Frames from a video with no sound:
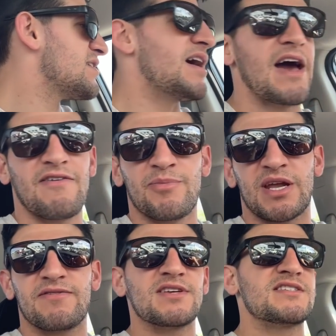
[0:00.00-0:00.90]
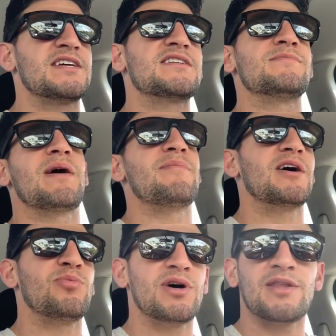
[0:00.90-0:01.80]
I haven't been able to stick to my
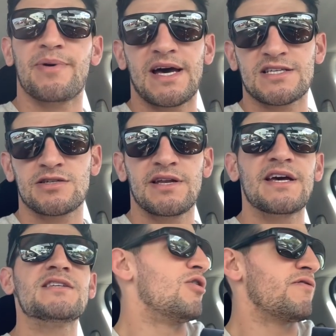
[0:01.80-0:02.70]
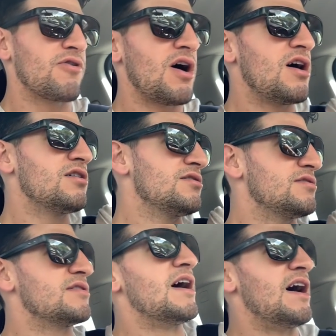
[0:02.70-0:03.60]
meal plan the past 2 days. Overall,
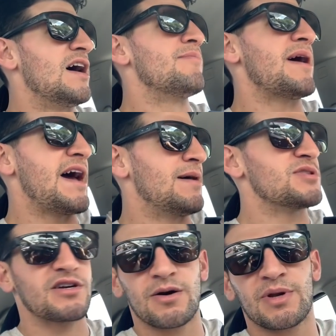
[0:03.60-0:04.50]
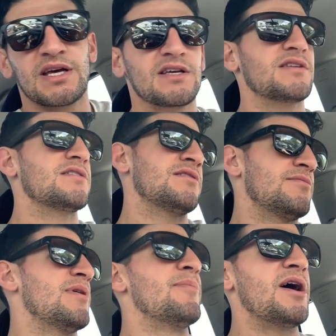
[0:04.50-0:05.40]
my abs are coming in,
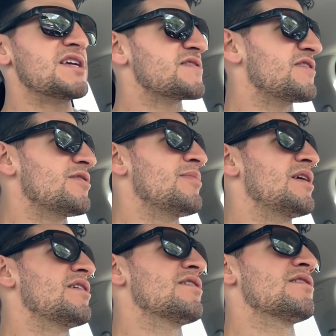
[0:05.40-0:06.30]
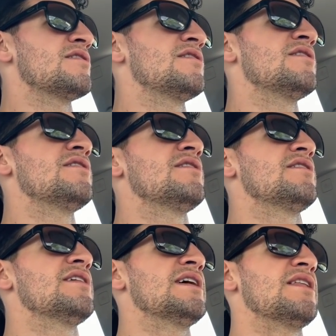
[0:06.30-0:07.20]
my body's feeling better,
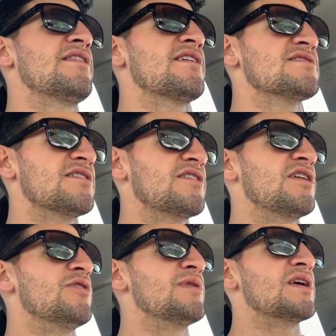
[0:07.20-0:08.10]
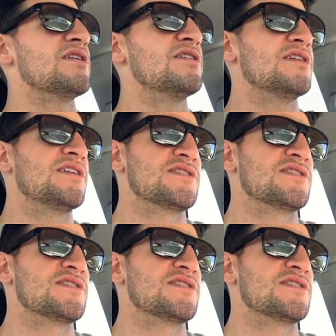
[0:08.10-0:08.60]
and things are going good.